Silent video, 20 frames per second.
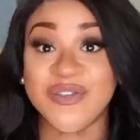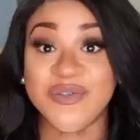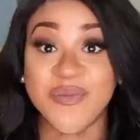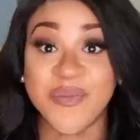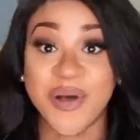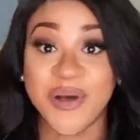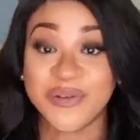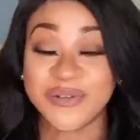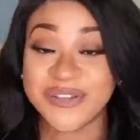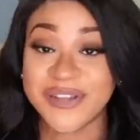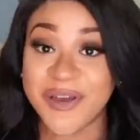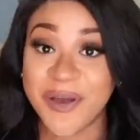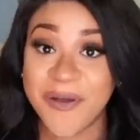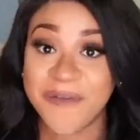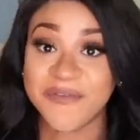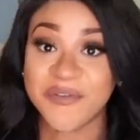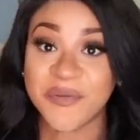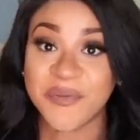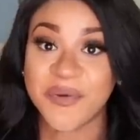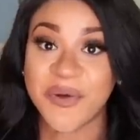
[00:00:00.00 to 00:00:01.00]
you most
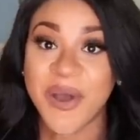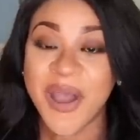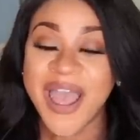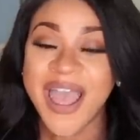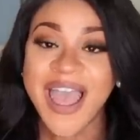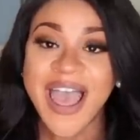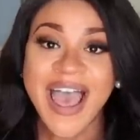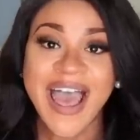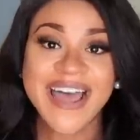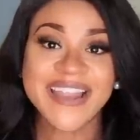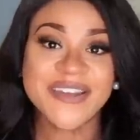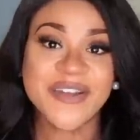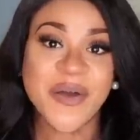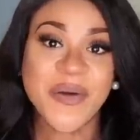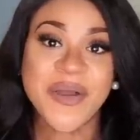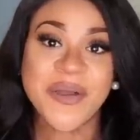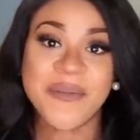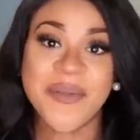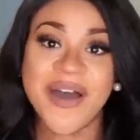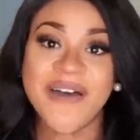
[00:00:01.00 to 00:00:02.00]
comfortable. I
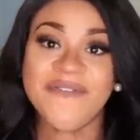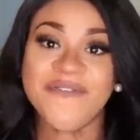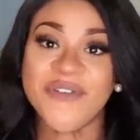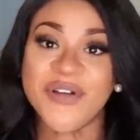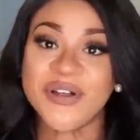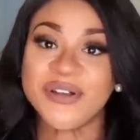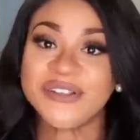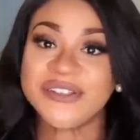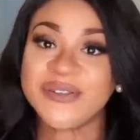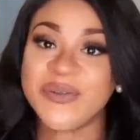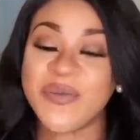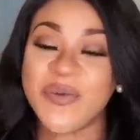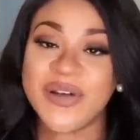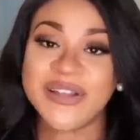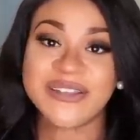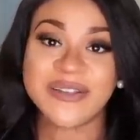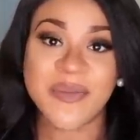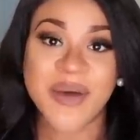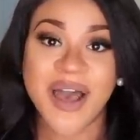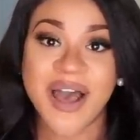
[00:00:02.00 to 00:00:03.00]
know in my first
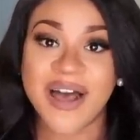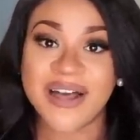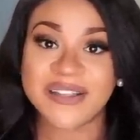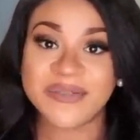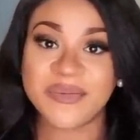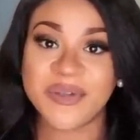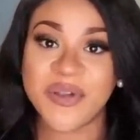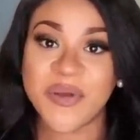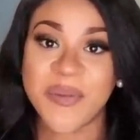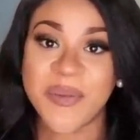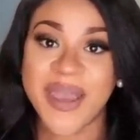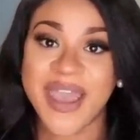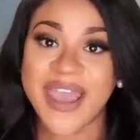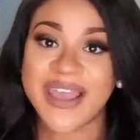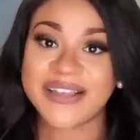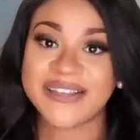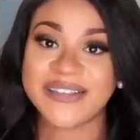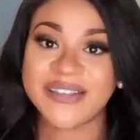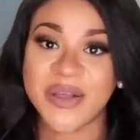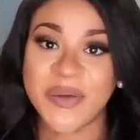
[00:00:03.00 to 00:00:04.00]
What's in My Hospital
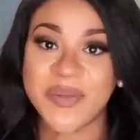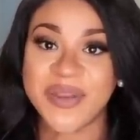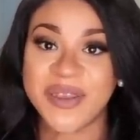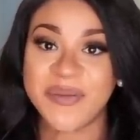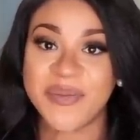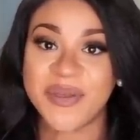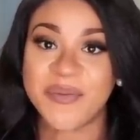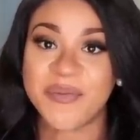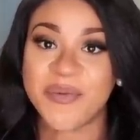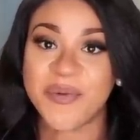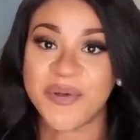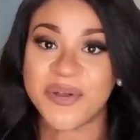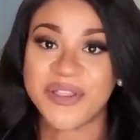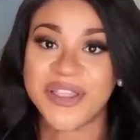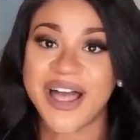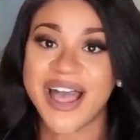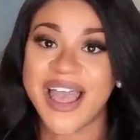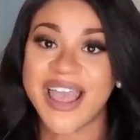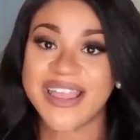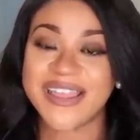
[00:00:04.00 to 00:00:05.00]
bag, so many people were
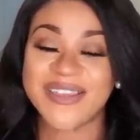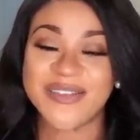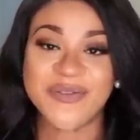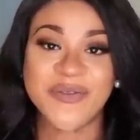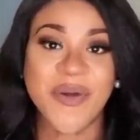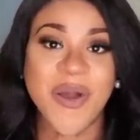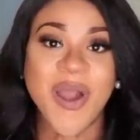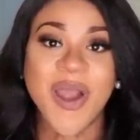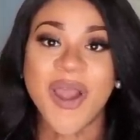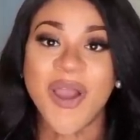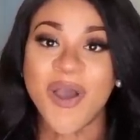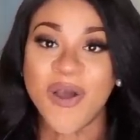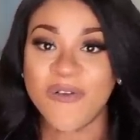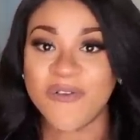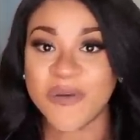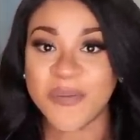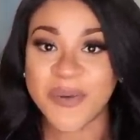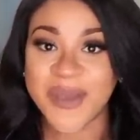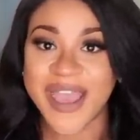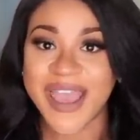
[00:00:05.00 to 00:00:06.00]
like, you are
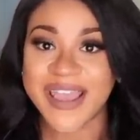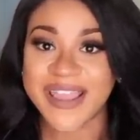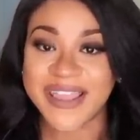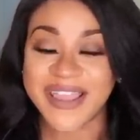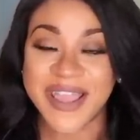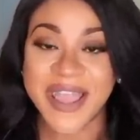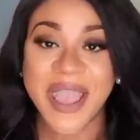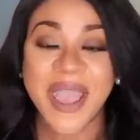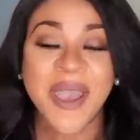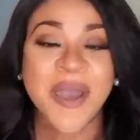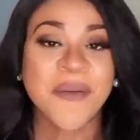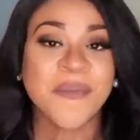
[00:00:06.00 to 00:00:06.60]
overpacking.